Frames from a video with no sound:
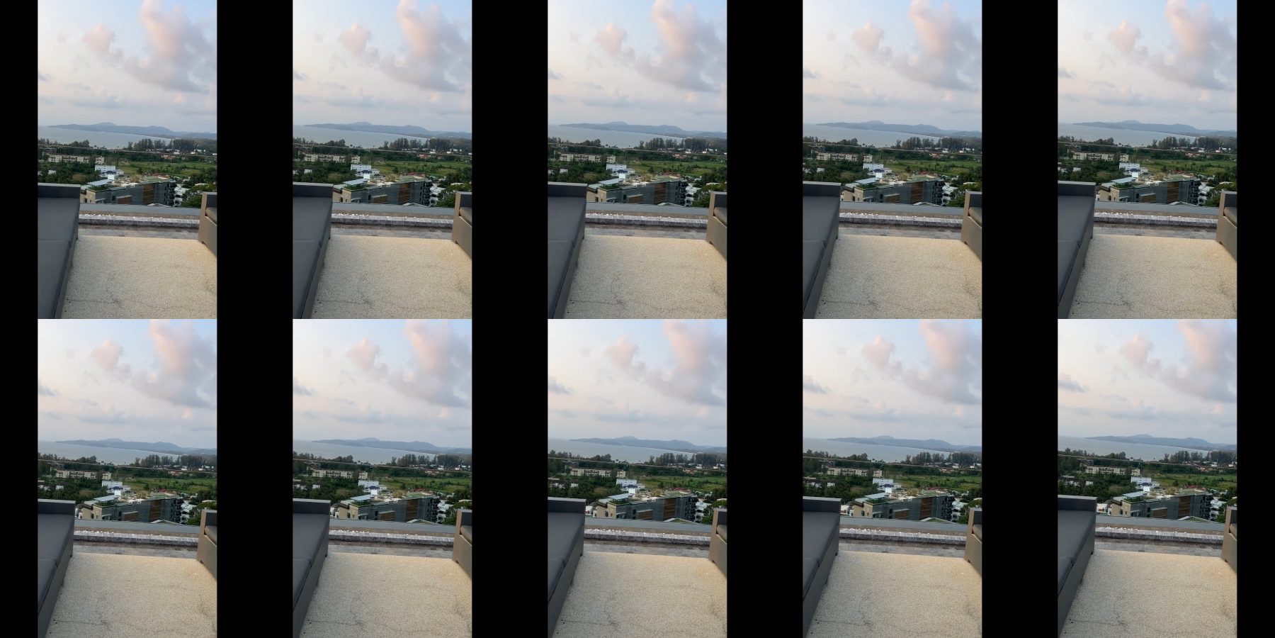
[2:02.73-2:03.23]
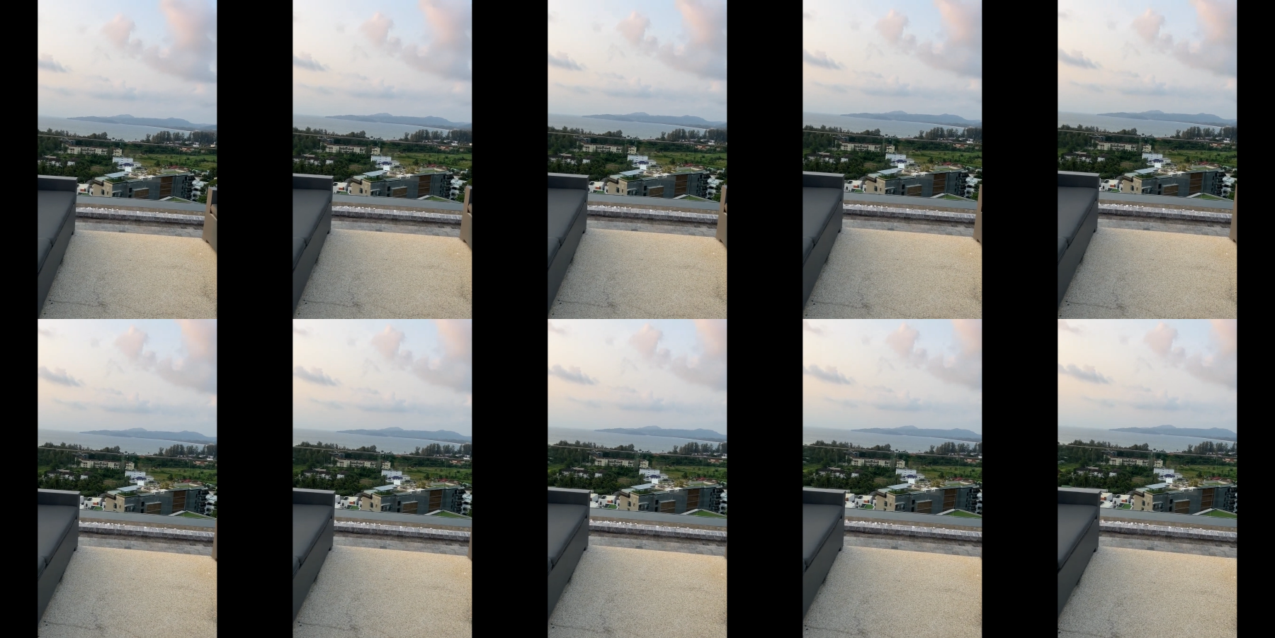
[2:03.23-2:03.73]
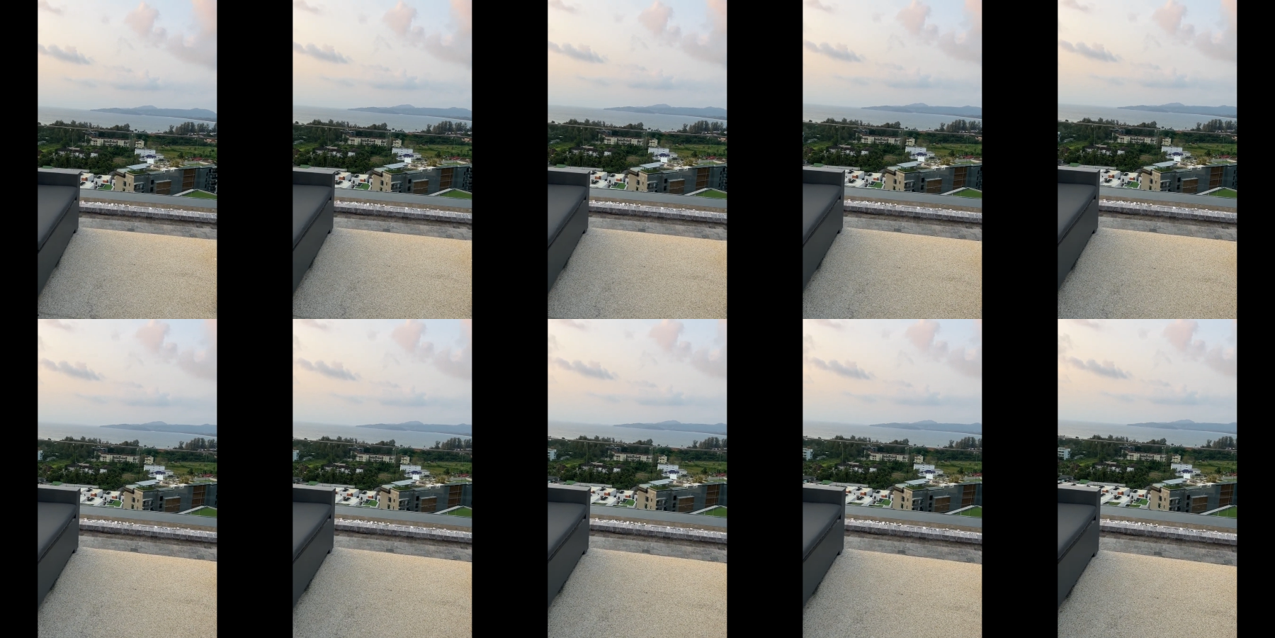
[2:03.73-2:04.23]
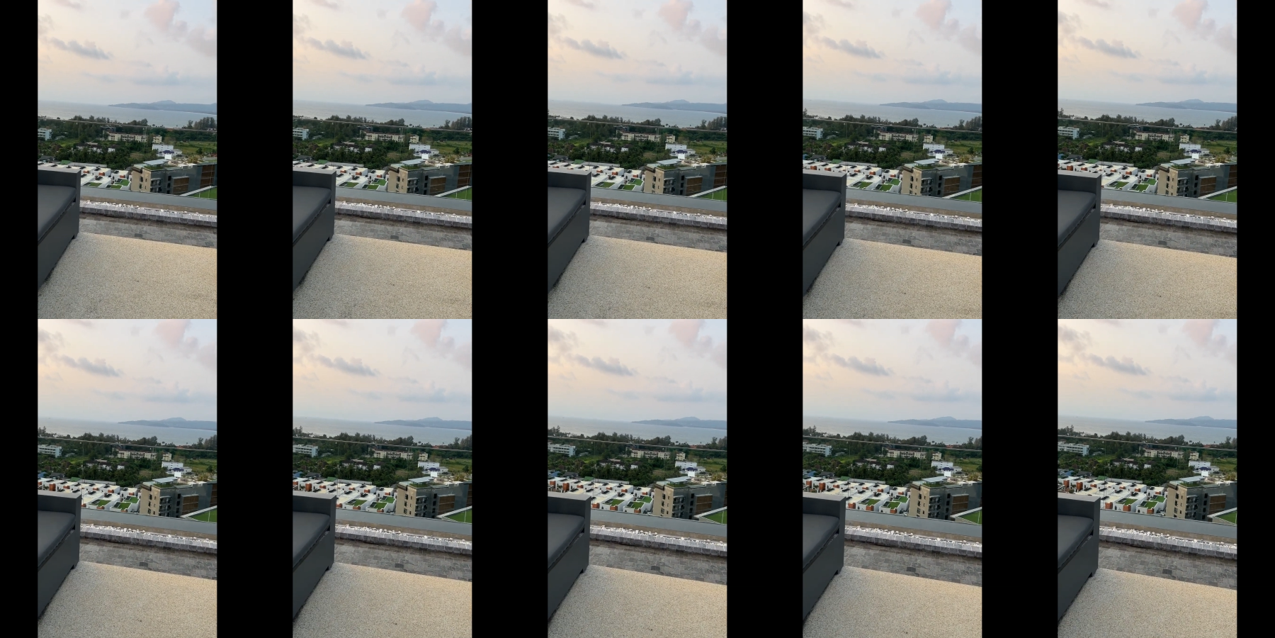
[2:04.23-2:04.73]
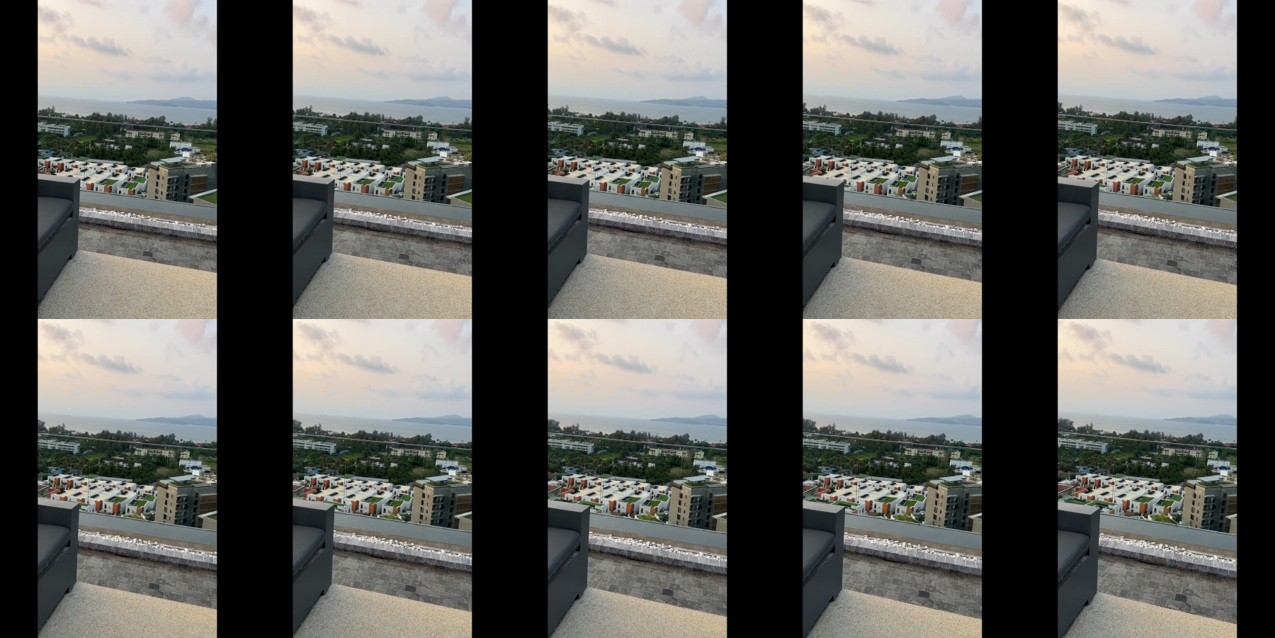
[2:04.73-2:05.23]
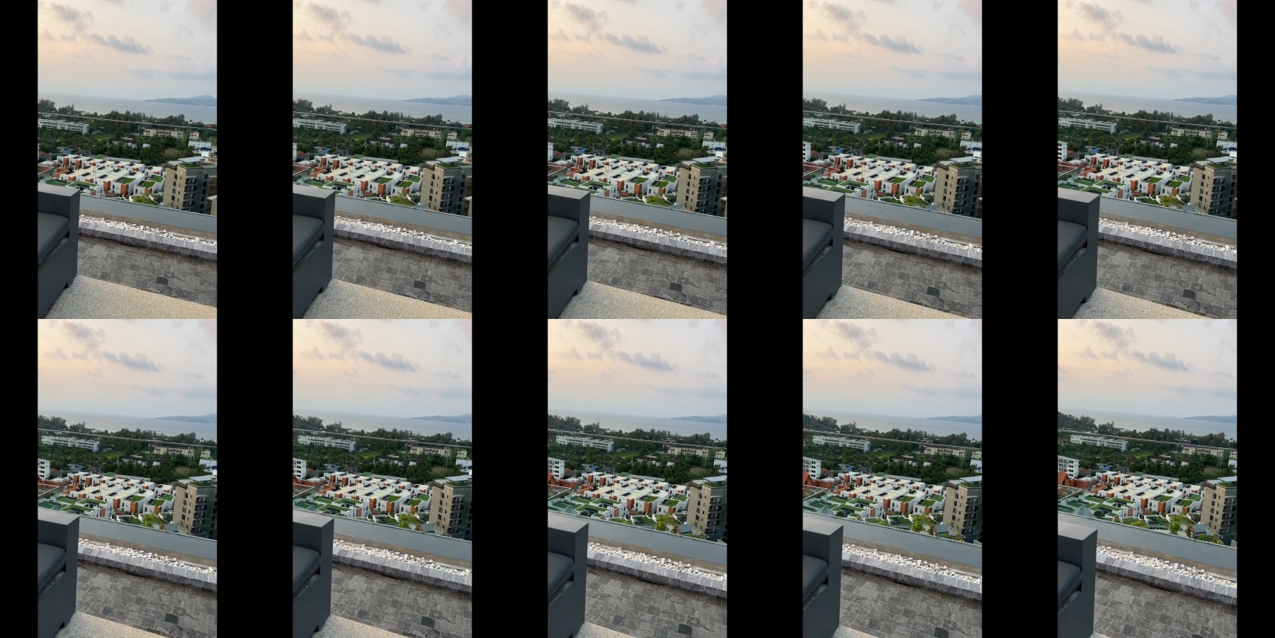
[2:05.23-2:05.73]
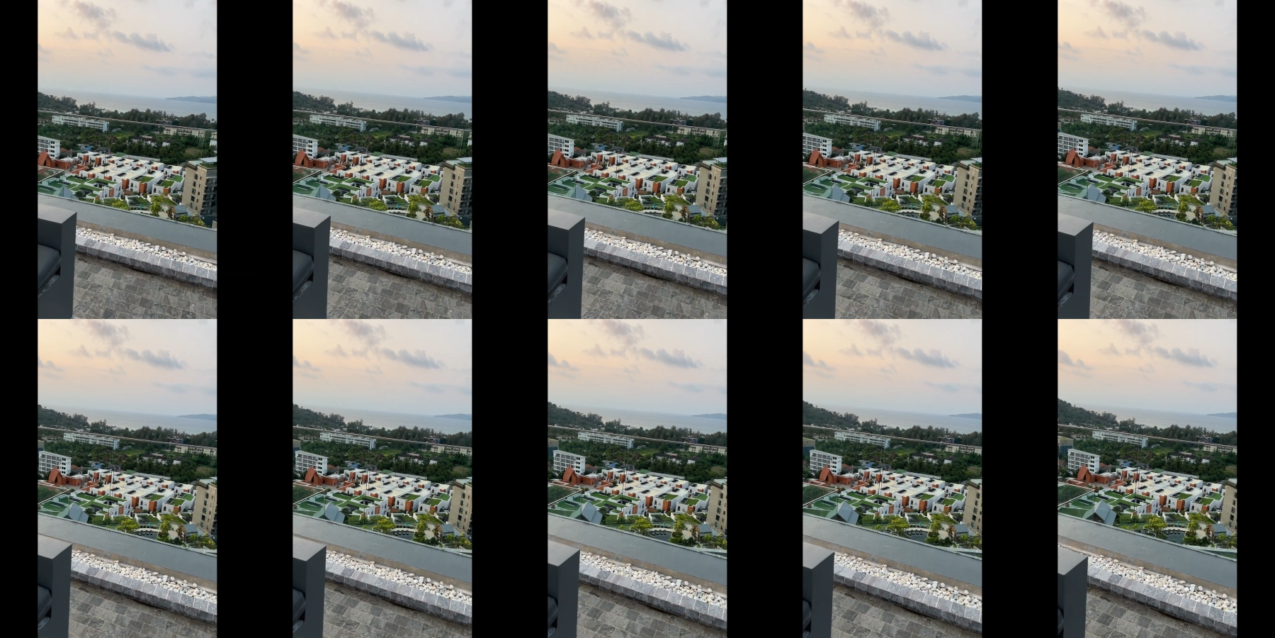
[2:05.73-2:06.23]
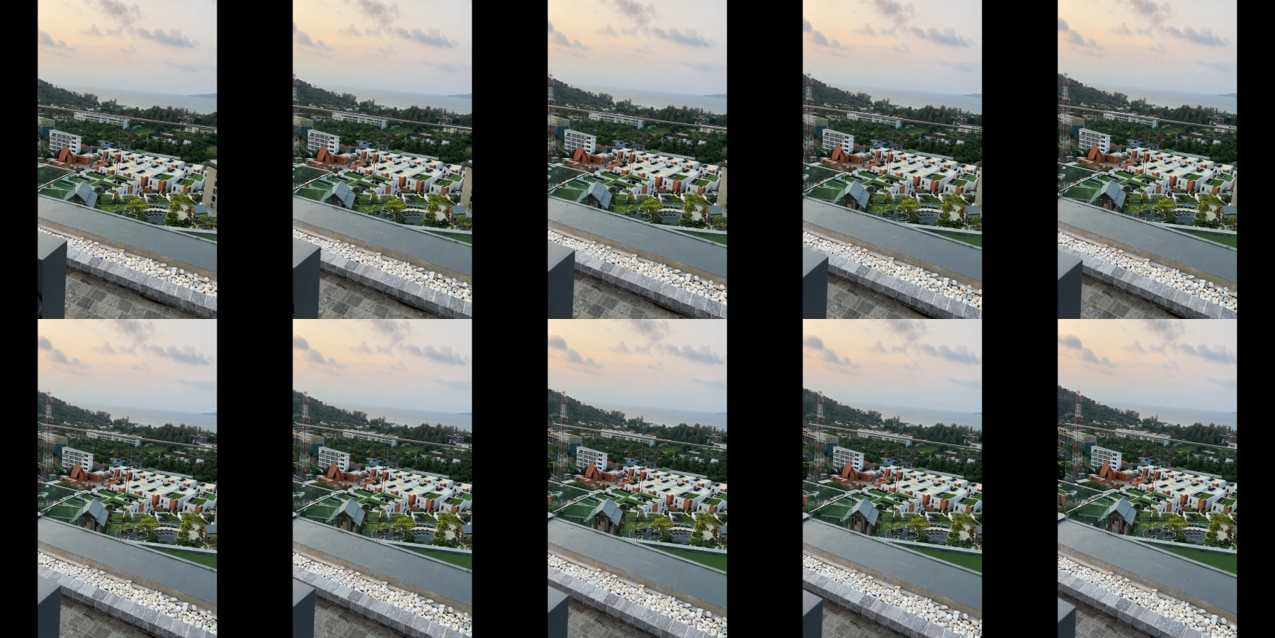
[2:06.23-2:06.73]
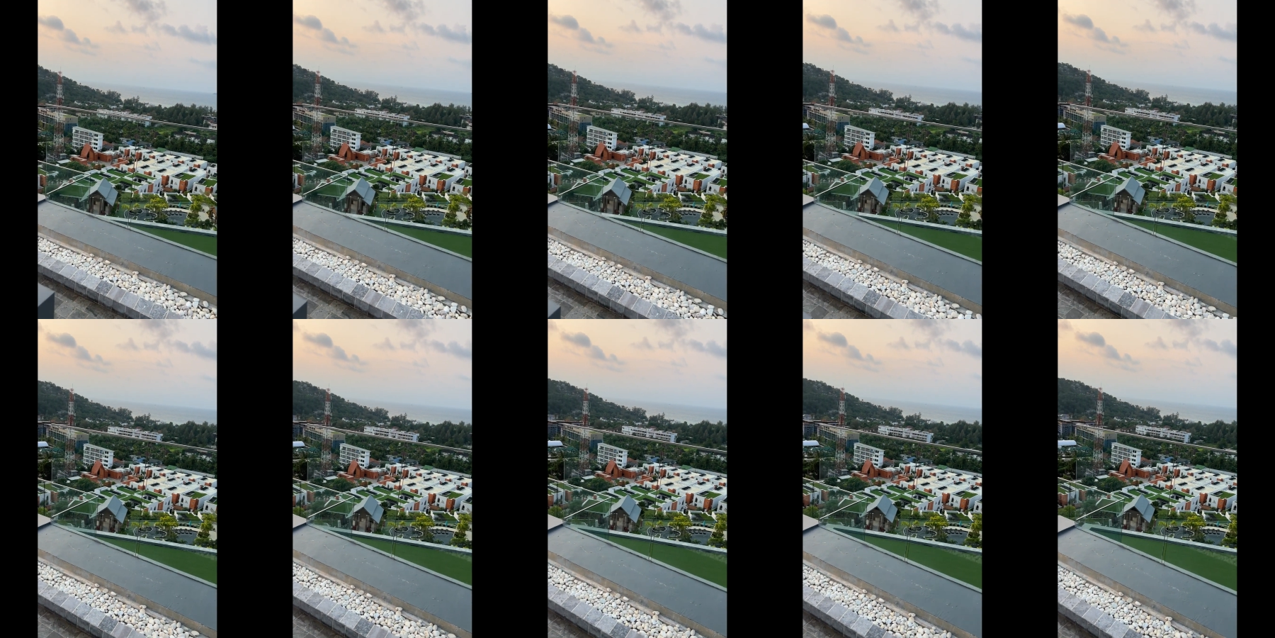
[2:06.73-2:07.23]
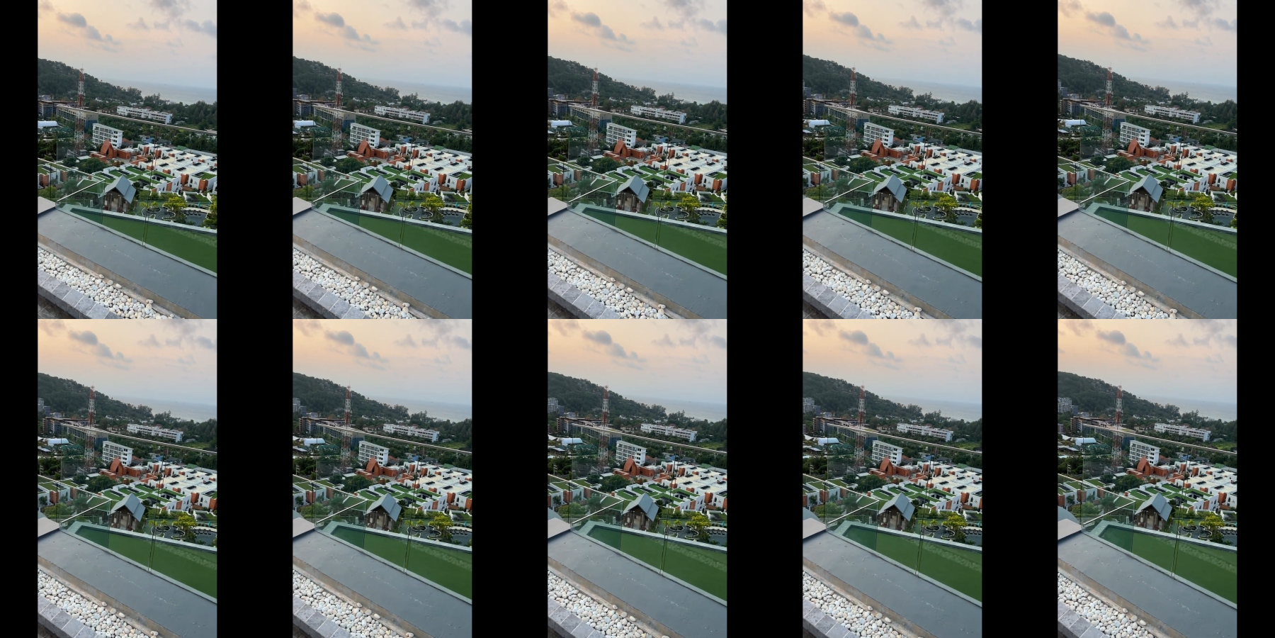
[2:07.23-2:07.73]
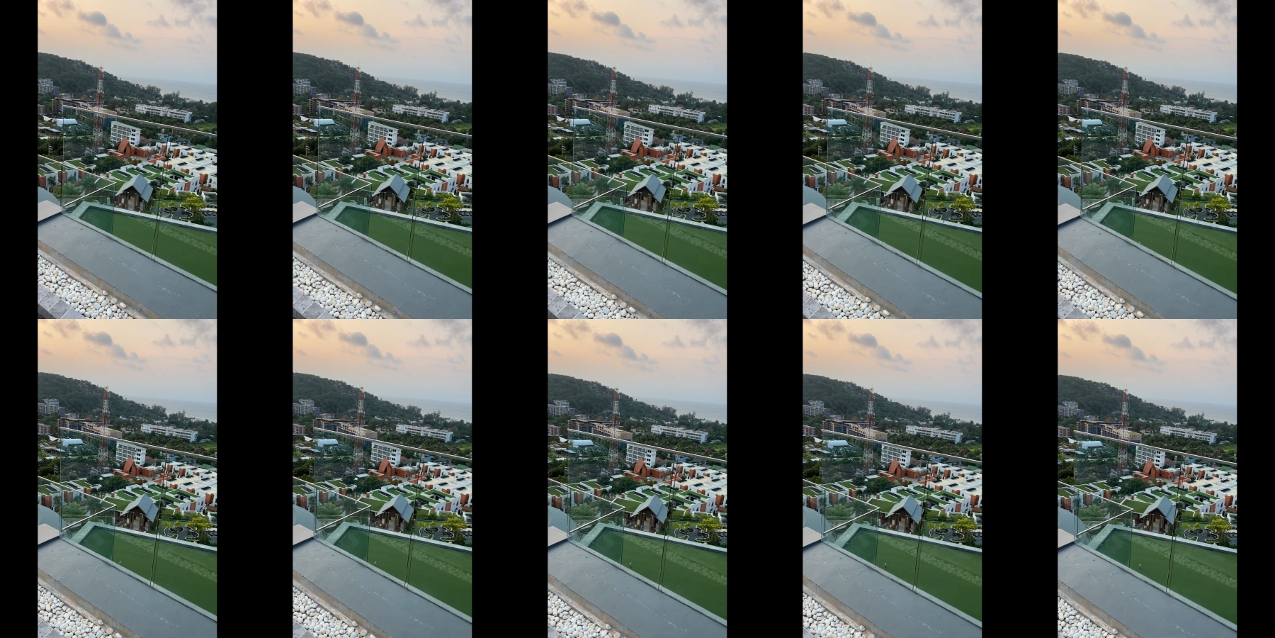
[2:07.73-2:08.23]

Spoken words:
(no speaker visible)